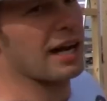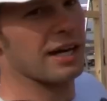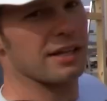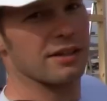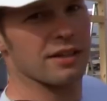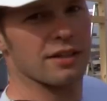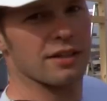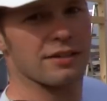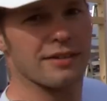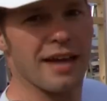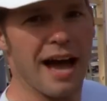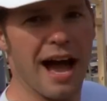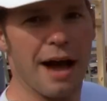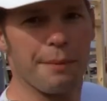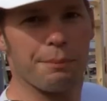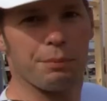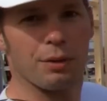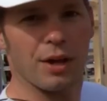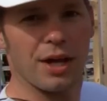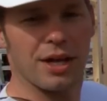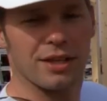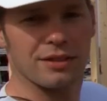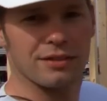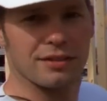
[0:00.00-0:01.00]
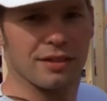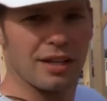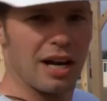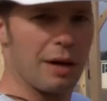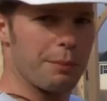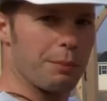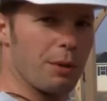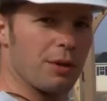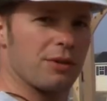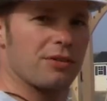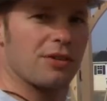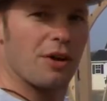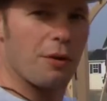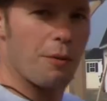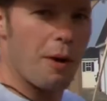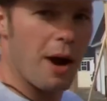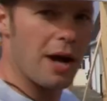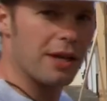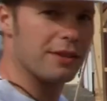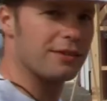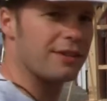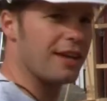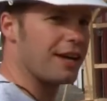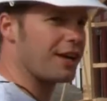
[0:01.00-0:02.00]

getting the top plate set up. Let's go on